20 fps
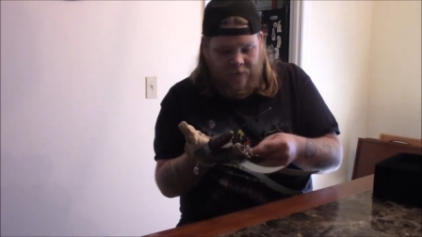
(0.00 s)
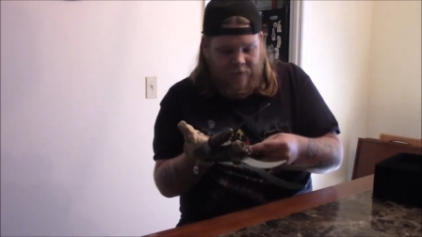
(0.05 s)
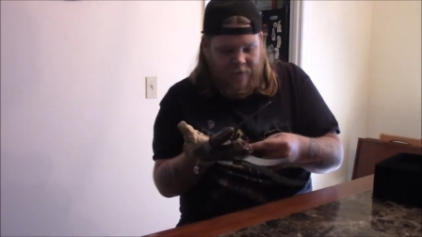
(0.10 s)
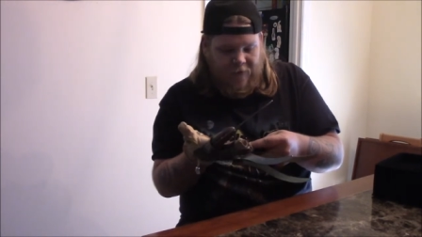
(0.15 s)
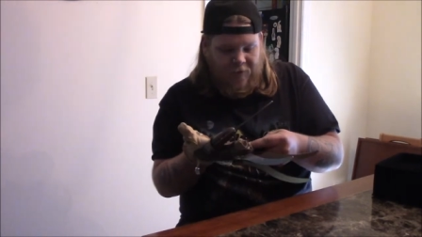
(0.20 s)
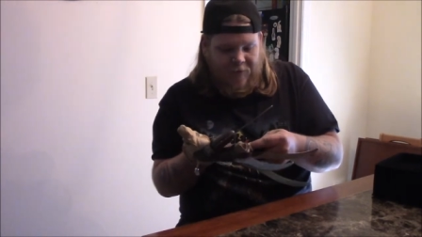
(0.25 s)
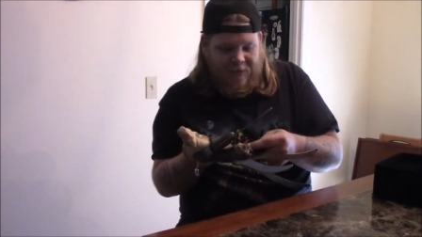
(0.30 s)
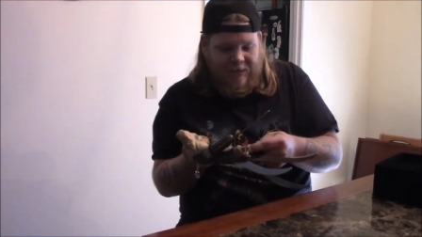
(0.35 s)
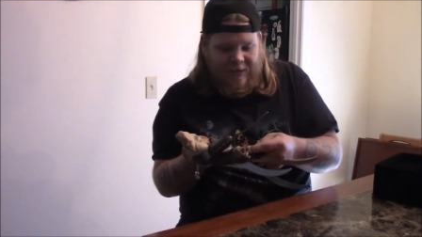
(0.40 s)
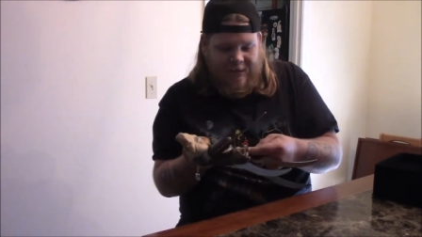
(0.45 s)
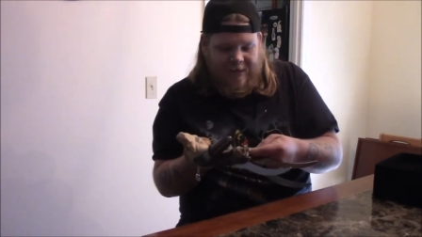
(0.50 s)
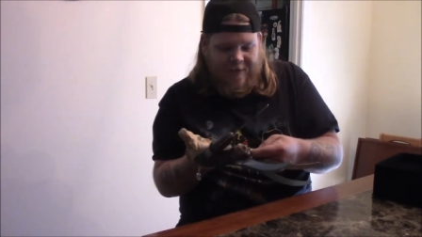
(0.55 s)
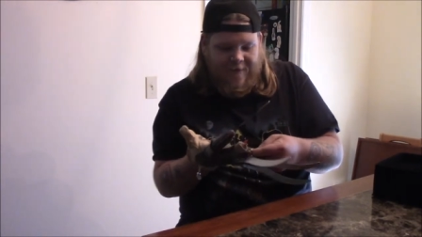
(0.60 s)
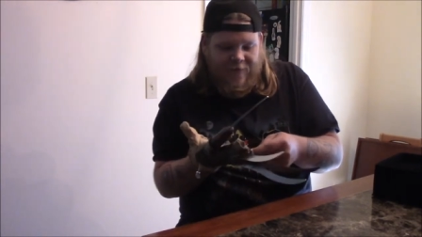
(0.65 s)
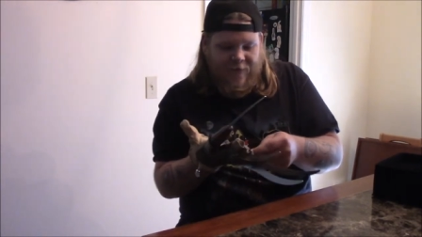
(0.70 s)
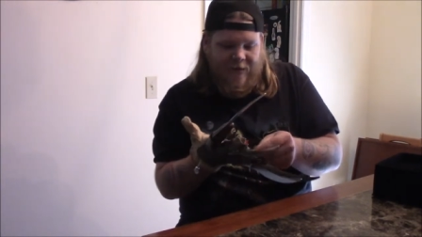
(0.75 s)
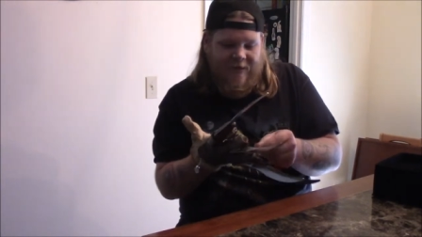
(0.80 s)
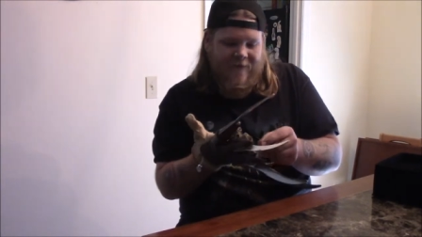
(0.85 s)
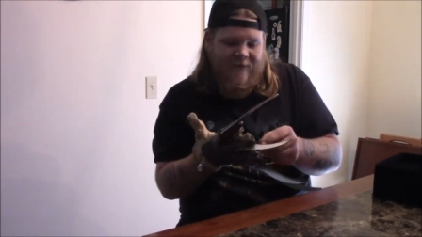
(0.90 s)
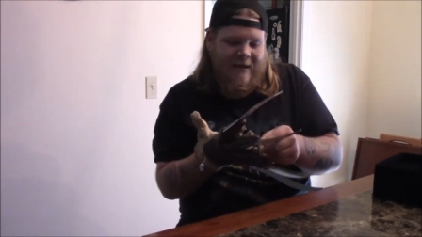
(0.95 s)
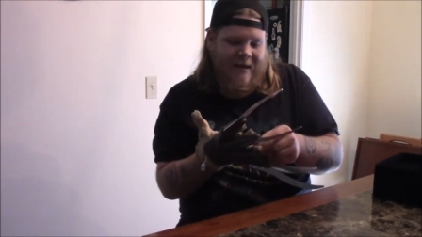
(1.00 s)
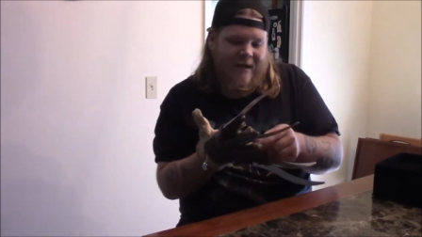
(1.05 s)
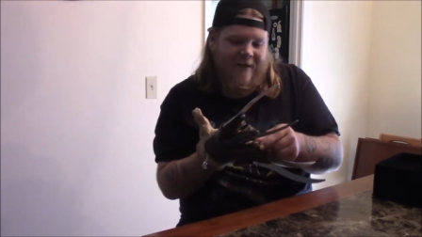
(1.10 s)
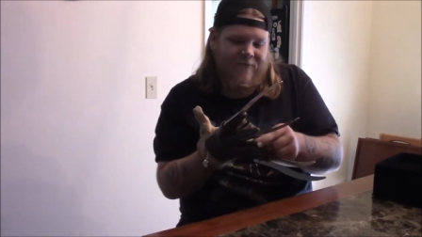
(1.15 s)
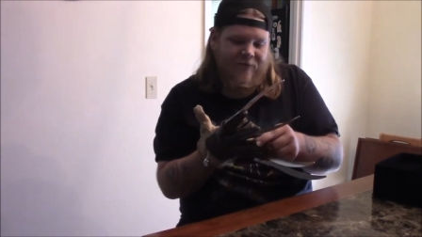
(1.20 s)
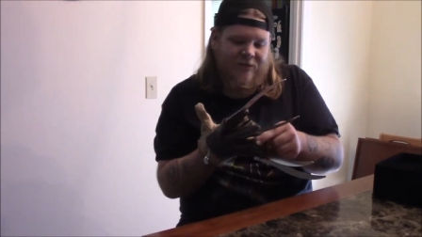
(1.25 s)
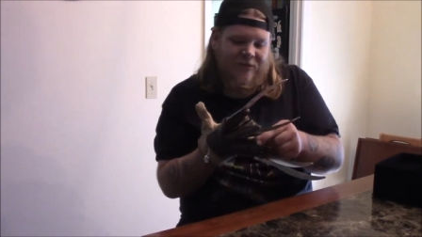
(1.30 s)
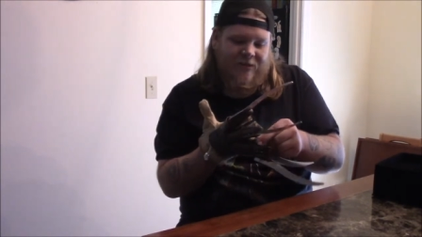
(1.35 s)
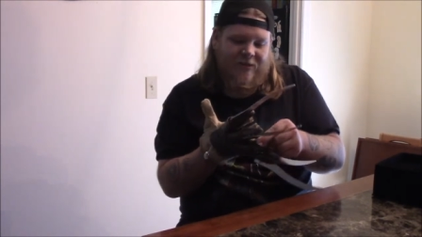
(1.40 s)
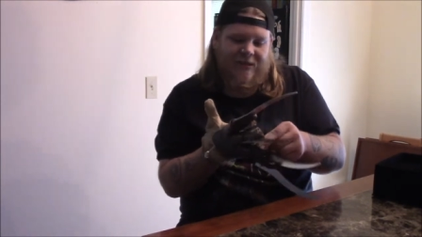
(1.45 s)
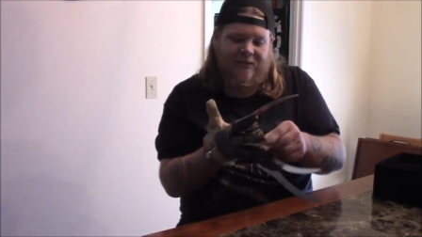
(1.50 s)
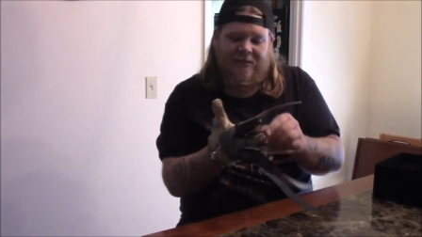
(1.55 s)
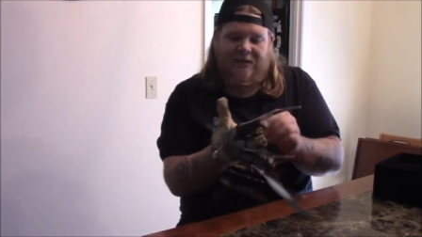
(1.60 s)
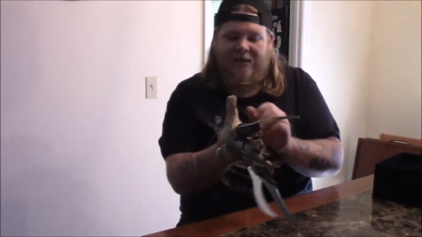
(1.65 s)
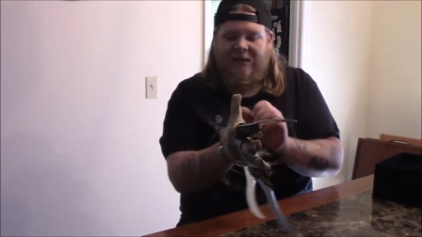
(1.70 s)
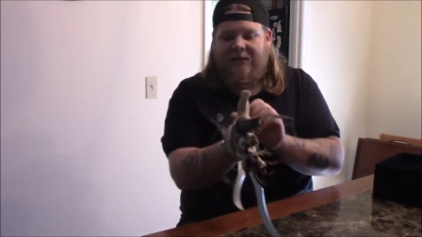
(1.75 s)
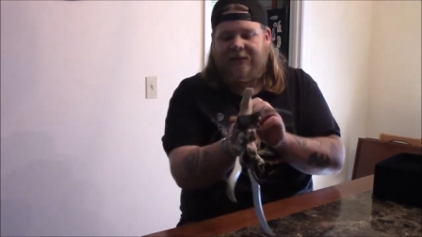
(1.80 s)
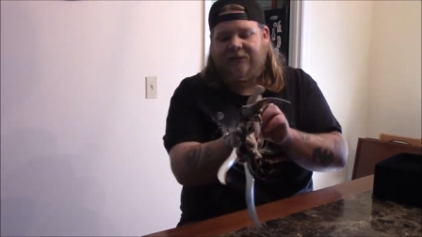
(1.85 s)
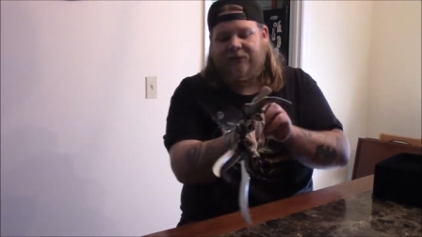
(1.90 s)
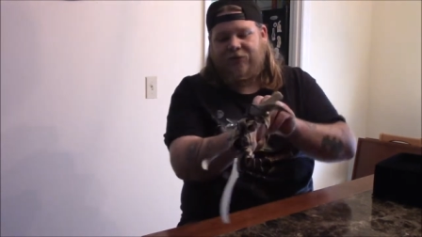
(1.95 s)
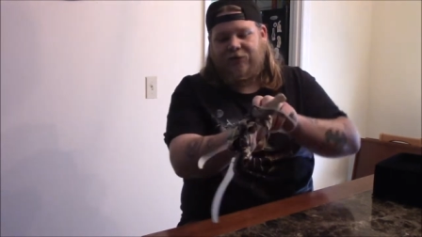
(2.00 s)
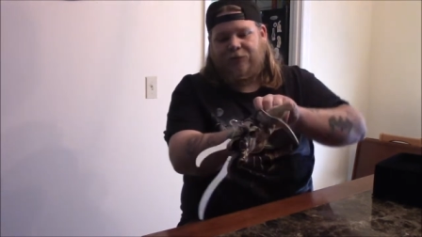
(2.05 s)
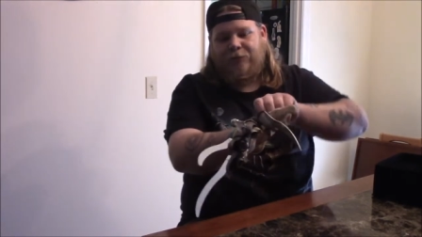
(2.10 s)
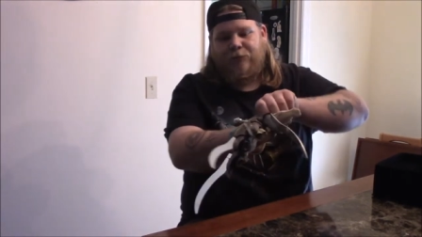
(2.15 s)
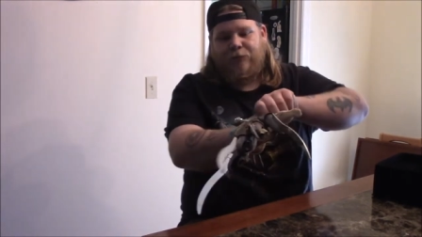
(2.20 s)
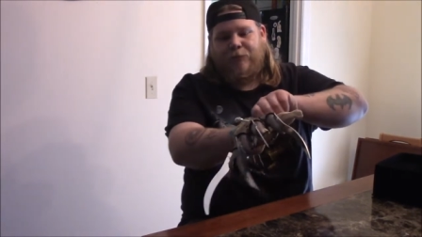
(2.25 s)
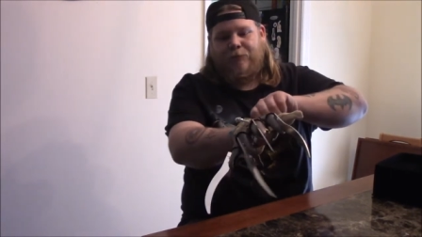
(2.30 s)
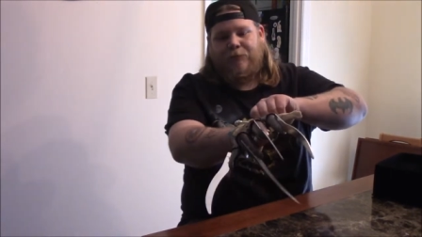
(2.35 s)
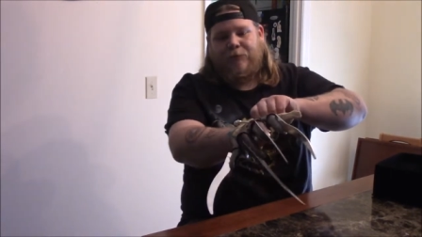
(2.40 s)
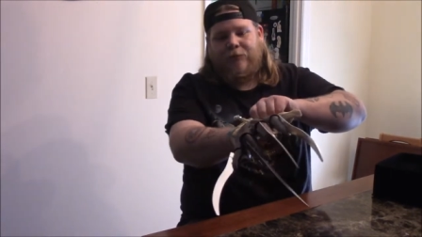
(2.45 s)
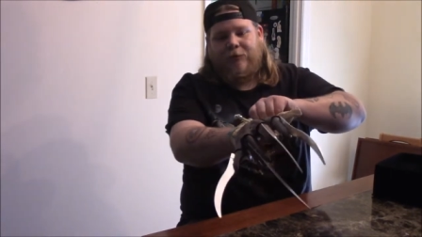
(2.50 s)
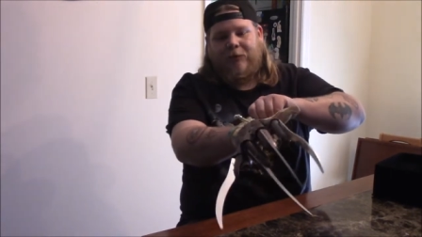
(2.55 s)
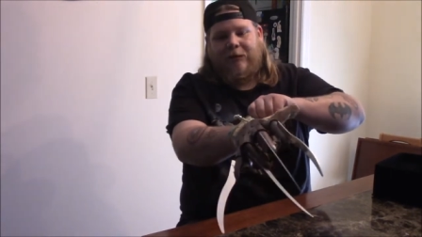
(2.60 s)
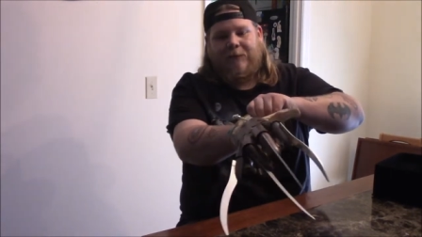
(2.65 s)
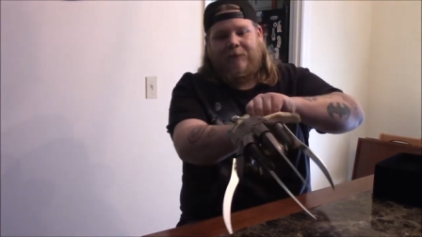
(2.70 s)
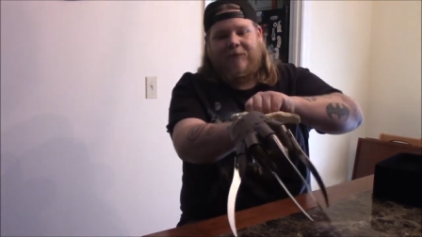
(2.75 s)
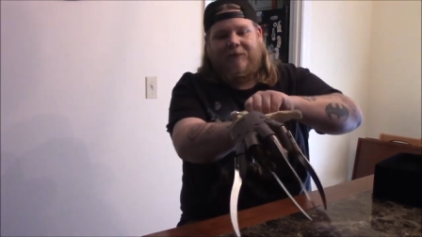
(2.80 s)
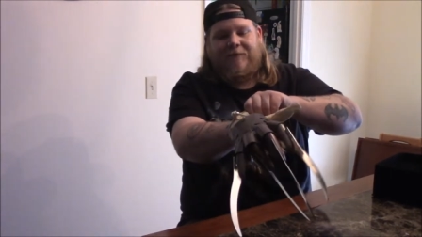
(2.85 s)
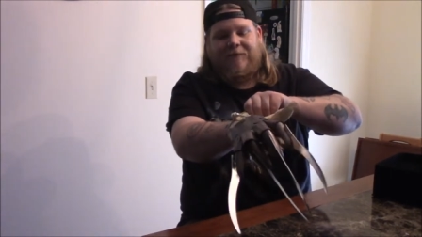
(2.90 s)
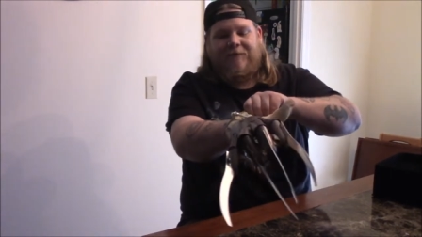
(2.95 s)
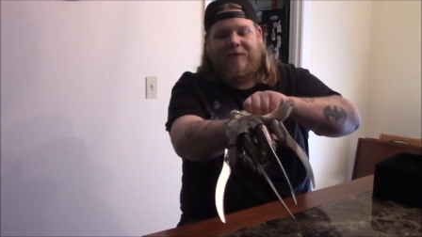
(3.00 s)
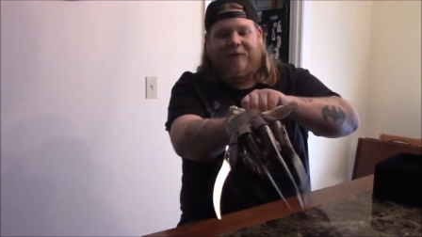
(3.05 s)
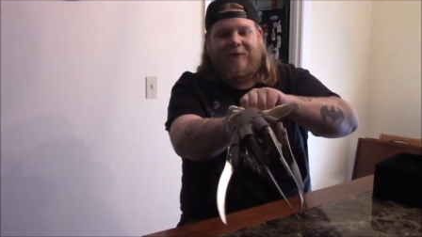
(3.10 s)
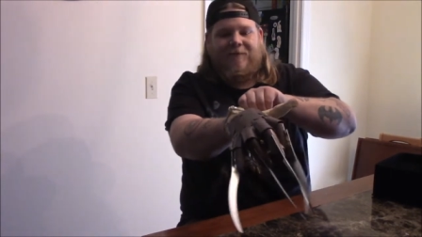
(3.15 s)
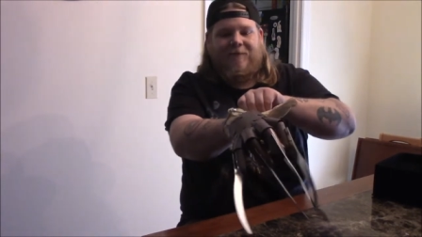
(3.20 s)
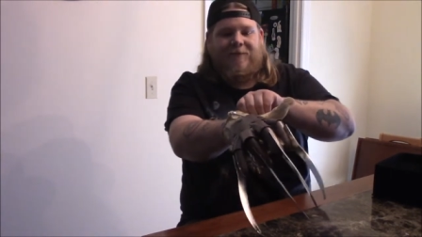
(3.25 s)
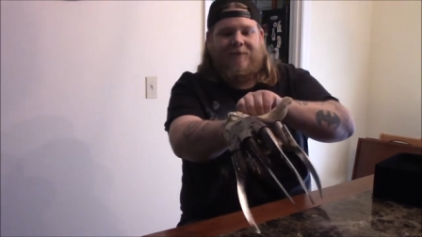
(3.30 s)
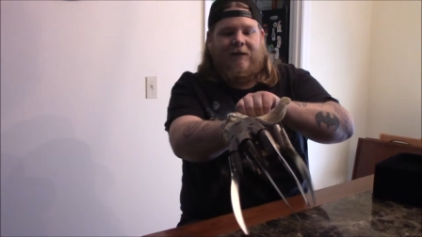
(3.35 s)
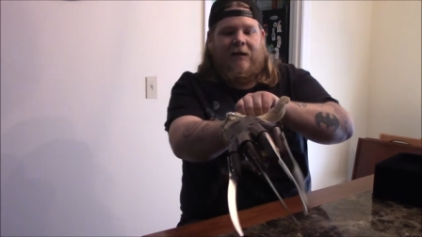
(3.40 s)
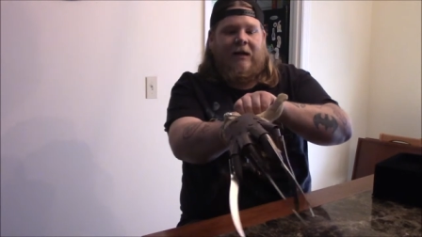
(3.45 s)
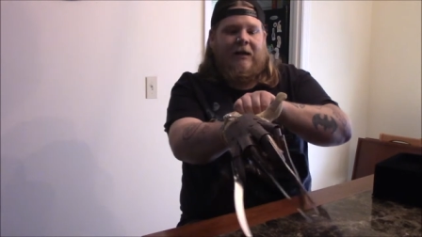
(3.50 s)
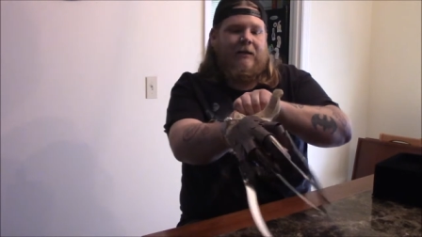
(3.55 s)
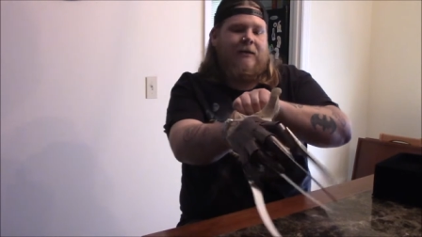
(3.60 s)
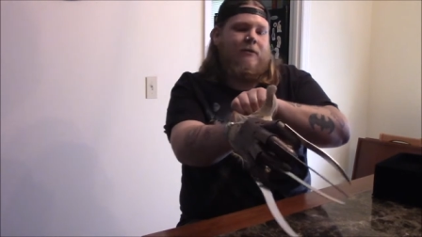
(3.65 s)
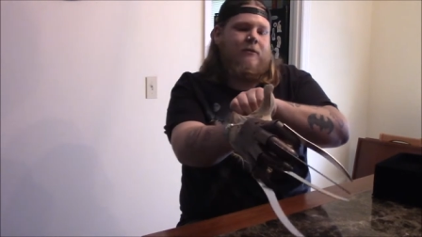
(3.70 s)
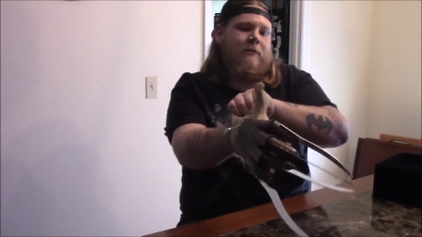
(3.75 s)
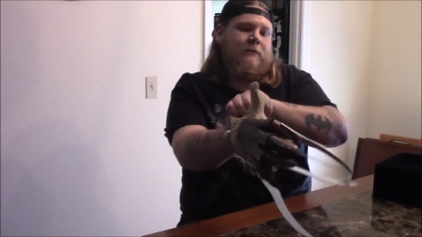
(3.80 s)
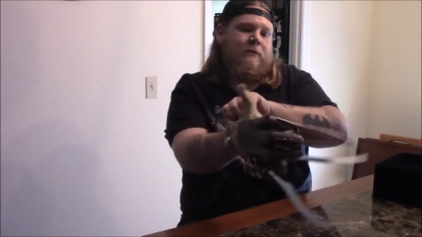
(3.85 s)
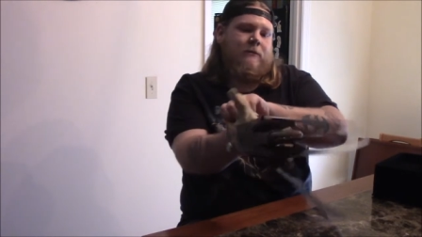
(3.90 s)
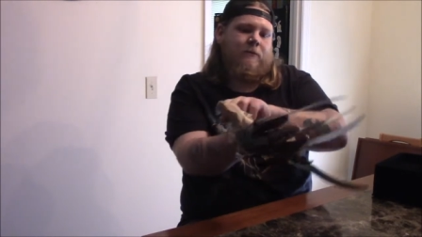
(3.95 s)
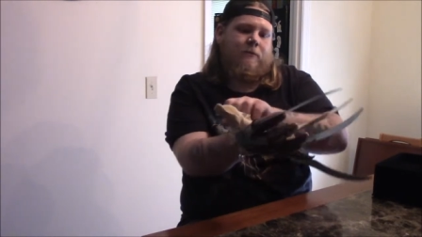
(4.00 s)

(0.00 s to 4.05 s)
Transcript: So, I mean, yeah, if you have an average size hand, this will probably fit fine.